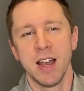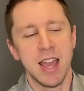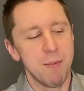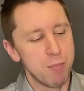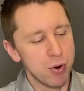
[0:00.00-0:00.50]

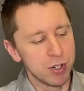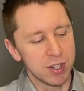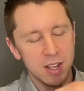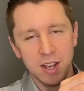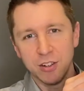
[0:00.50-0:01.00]
It
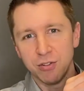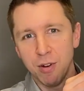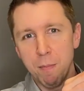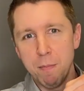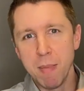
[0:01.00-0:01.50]
puts a
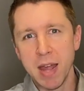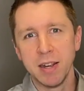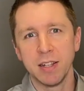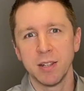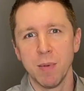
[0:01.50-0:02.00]

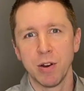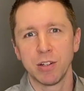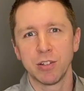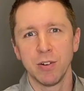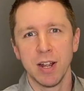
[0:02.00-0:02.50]
tremendous amount of
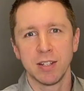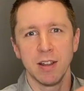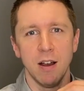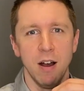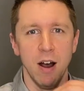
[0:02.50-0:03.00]

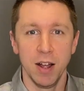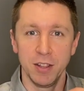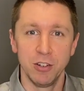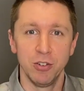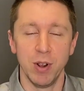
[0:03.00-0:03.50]
stress on
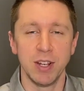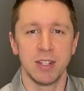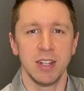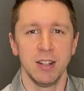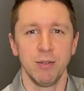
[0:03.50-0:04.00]
the joints
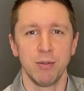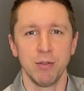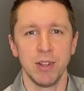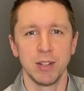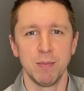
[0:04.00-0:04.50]
in
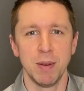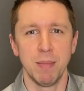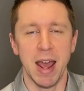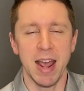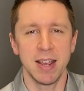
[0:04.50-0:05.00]
through this
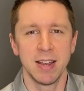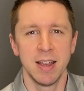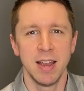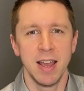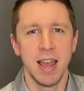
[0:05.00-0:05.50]
mid-back.
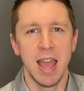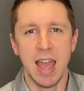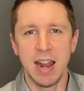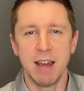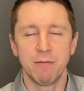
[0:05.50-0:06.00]

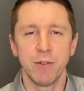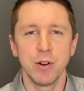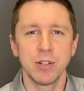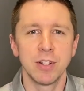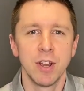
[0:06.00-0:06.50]
And at
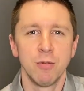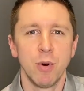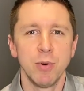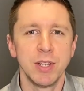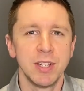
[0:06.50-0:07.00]
first, what
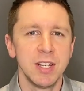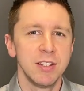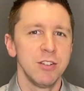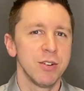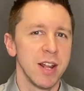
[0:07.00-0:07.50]
we see
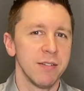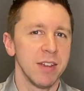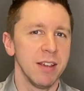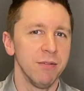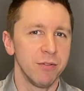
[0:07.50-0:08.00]
is you can have
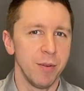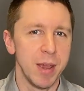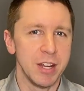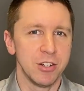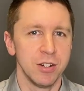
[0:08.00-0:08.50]

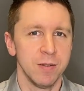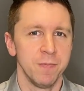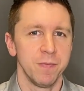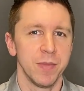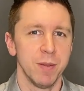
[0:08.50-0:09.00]
inflammation
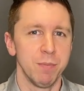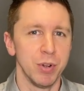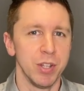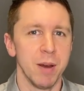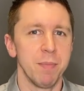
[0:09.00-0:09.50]

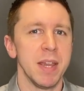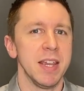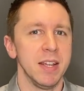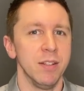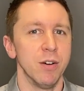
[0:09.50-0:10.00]
build up
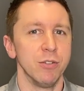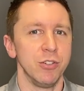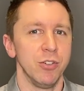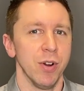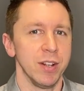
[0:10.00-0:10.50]
in those
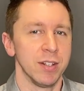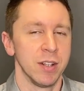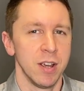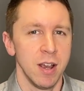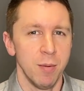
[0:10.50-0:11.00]
joints.
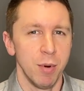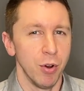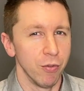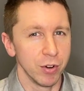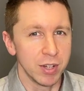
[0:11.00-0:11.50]
But
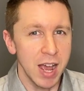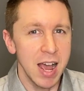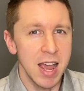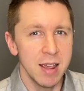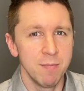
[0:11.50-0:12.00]
over
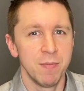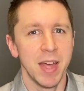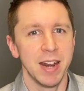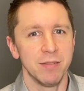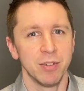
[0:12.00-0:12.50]
time,
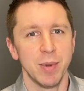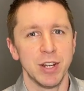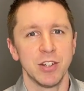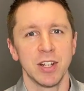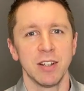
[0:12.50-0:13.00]
that
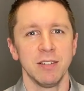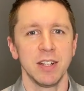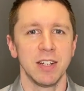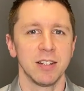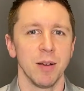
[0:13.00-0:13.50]
inflammation can
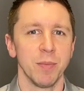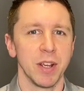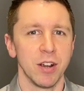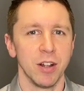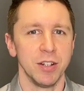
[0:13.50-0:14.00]
lead to
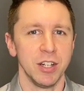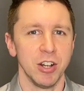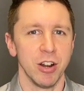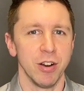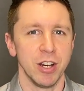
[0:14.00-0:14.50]
something called
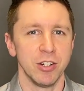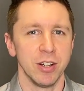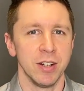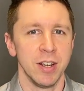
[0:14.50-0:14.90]
degeneration.